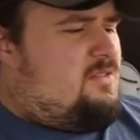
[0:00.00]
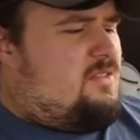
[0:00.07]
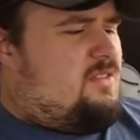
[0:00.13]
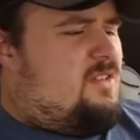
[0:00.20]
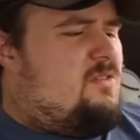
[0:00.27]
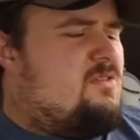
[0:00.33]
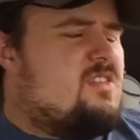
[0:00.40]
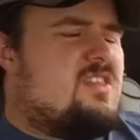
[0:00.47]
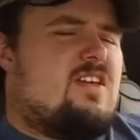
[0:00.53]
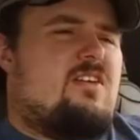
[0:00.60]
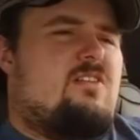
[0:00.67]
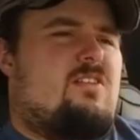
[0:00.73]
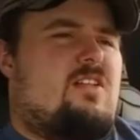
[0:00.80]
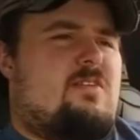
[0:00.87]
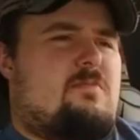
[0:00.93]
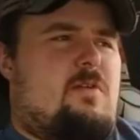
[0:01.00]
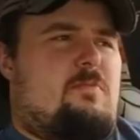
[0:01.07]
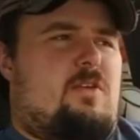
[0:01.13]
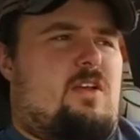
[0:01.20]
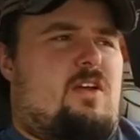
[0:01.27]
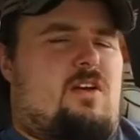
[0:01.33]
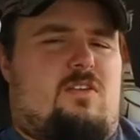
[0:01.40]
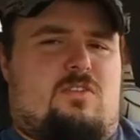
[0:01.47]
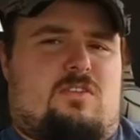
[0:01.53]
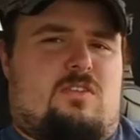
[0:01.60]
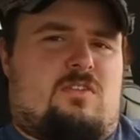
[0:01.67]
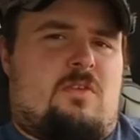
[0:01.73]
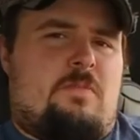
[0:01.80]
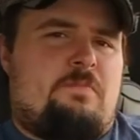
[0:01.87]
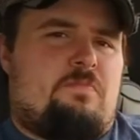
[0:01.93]
The only thing I don't like about McDonald's
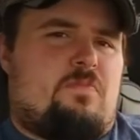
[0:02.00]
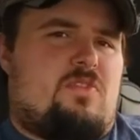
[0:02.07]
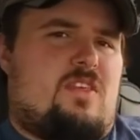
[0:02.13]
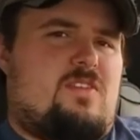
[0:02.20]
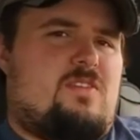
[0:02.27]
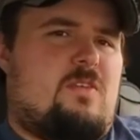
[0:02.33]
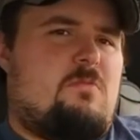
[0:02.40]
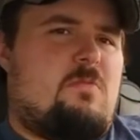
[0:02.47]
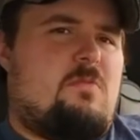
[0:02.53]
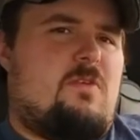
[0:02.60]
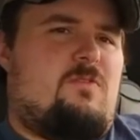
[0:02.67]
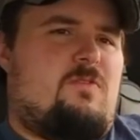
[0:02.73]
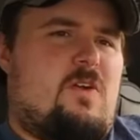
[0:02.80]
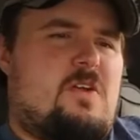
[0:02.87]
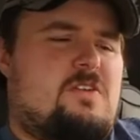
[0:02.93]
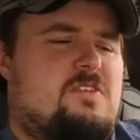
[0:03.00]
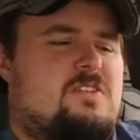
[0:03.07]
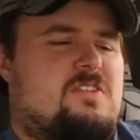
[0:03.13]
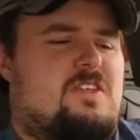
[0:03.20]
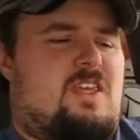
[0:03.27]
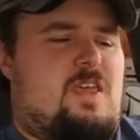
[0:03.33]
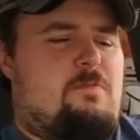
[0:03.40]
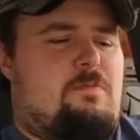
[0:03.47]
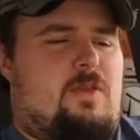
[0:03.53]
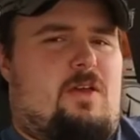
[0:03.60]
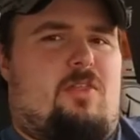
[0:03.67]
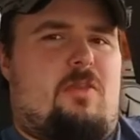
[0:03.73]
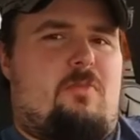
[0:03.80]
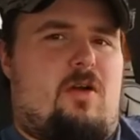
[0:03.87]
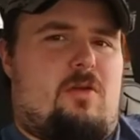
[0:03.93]
is they seem to be very skimpy
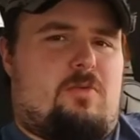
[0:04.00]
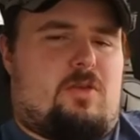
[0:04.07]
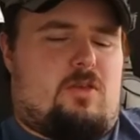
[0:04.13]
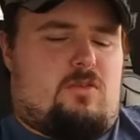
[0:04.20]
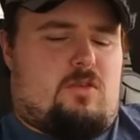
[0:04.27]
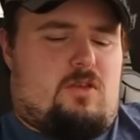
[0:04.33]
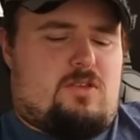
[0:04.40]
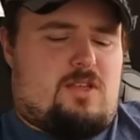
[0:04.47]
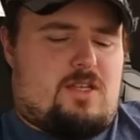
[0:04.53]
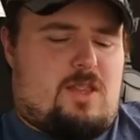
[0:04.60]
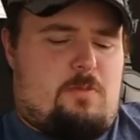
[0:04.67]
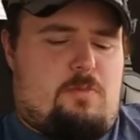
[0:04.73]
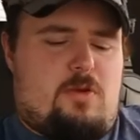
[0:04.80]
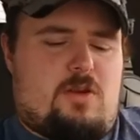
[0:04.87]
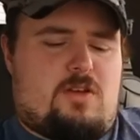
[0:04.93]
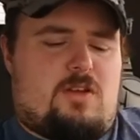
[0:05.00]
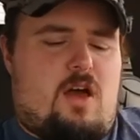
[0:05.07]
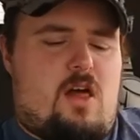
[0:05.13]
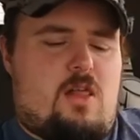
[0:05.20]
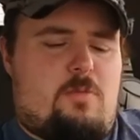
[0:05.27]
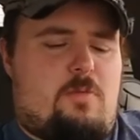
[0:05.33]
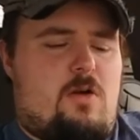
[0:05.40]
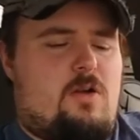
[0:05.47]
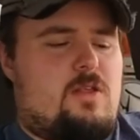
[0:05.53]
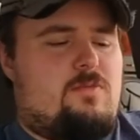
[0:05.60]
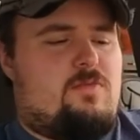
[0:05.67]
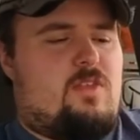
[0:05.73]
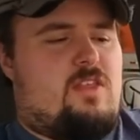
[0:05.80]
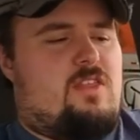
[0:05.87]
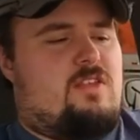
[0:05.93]
on the barbecue sauce. Like they put a dollop on
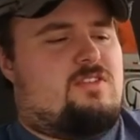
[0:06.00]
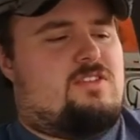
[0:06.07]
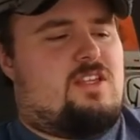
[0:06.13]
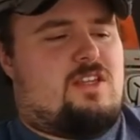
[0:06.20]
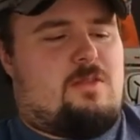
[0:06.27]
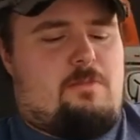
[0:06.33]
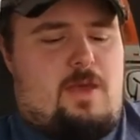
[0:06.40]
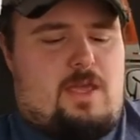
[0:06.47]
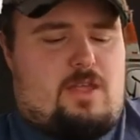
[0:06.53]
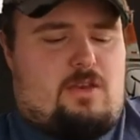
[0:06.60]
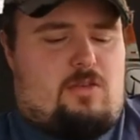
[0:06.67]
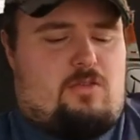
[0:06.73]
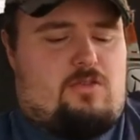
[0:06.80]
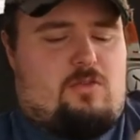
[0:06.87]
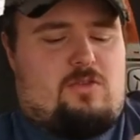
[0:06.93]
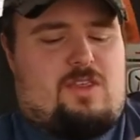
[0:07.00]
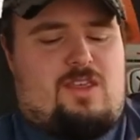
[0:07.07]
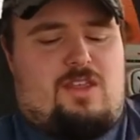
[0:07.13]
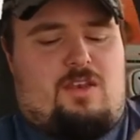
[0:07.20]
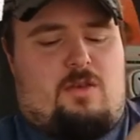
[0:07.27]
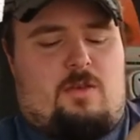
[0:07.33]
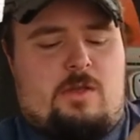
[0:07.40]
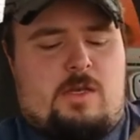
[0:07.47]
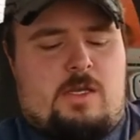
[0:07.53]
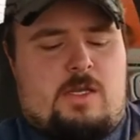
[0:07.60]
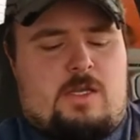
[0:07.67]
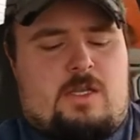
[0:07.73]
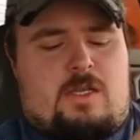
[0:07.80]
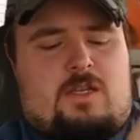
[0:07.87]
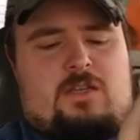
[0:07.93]
it and then stick the bacon to it so it's hidden.
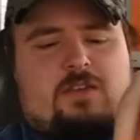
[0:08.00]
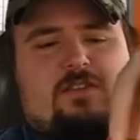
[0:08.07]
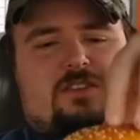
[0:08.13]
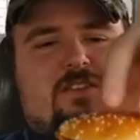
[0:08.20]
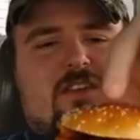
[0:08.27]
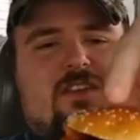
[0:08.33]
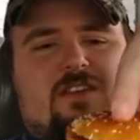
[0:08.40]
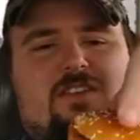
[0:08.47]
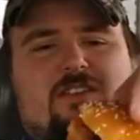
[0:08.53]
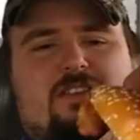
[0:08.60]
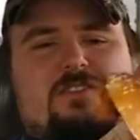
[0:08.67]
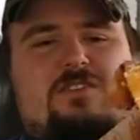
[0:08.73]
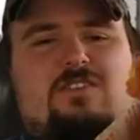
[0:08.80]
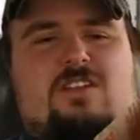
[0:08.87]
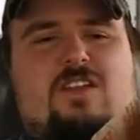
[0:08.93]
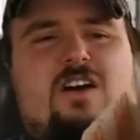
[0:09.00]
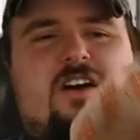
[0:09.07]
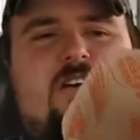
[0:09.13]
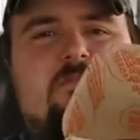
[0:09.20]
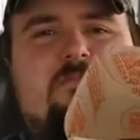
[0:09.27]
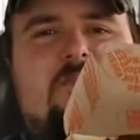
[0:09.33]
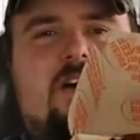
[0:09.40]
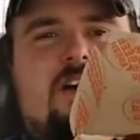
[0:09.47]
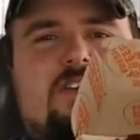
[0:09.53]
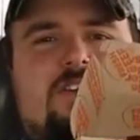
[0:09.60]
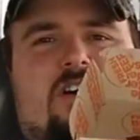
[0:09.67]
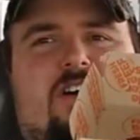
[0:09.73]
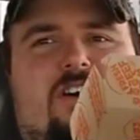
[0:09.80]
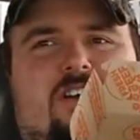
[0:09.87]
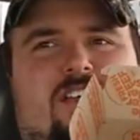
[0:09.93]
Cause see, there's not much
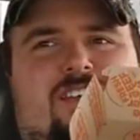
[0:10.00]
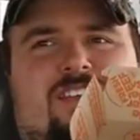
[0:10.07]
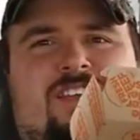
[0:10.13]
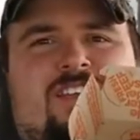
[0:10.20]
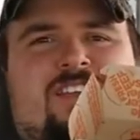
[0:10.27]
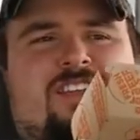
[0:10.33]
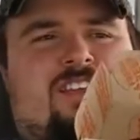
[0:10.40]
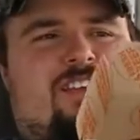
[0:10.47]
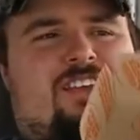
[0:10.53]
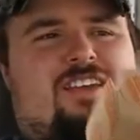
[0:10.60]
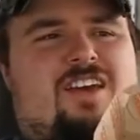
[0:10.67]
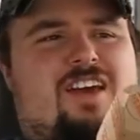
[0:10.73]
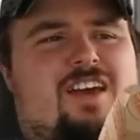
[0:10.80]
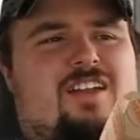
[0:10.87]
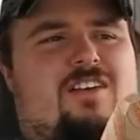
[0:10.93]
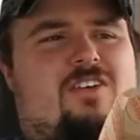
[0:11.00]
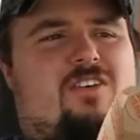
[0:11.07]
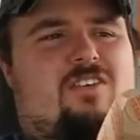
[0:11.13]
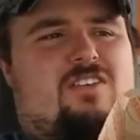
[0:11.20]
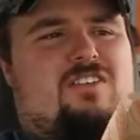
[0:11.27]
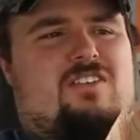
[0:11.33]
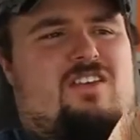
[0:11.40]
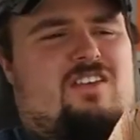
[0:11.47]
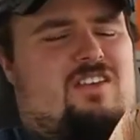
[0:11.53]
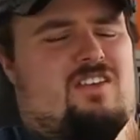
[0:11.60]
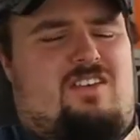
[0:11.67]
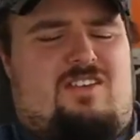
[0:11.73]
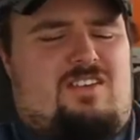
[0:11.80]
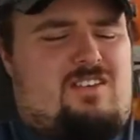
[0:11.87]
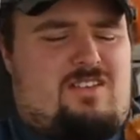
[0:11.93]
on it at all. It's like,
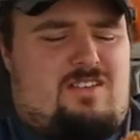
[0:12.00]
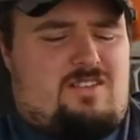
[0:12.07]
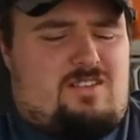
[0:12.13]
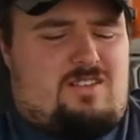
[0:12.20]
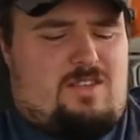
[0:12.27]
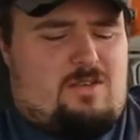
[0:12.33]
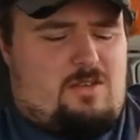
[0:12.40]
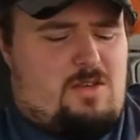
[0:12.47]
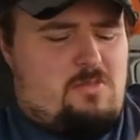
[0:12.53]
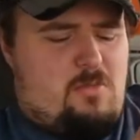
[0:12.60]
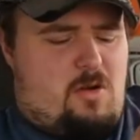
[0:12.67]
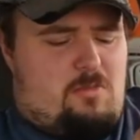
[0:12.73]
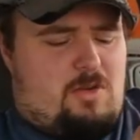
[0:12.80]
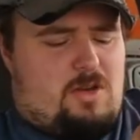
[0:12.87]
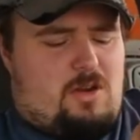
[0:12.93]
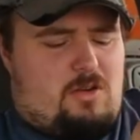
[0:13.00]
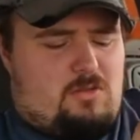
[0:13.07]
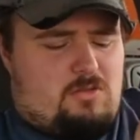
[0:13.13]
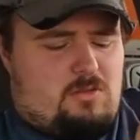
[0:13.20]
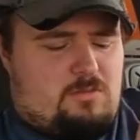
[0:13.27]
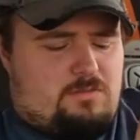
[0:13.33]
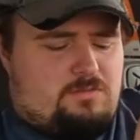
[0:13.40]
like come on, McDonald's.